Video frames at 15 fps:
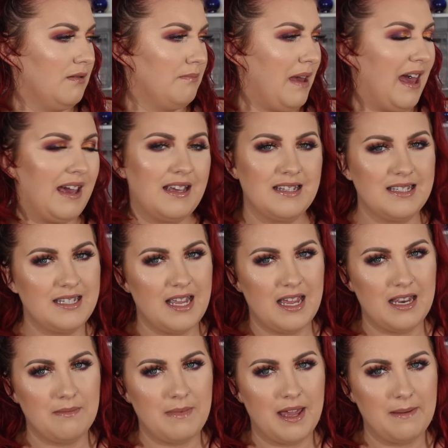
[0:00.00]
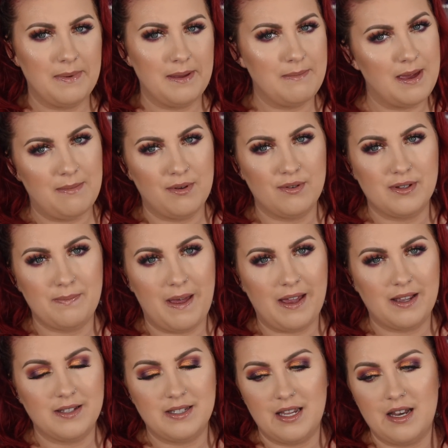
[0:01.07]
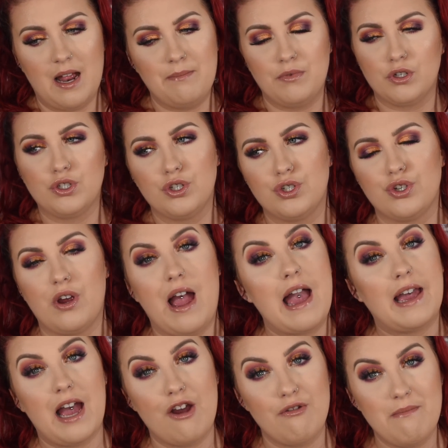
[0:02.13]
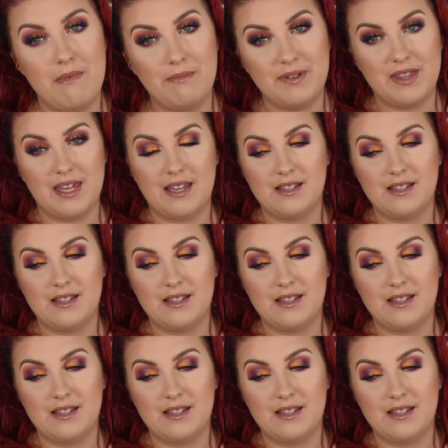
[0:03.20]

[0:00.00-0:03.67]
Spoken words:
Pakistan, maybe it was Pakistan, I'm not too sure, I can't remember the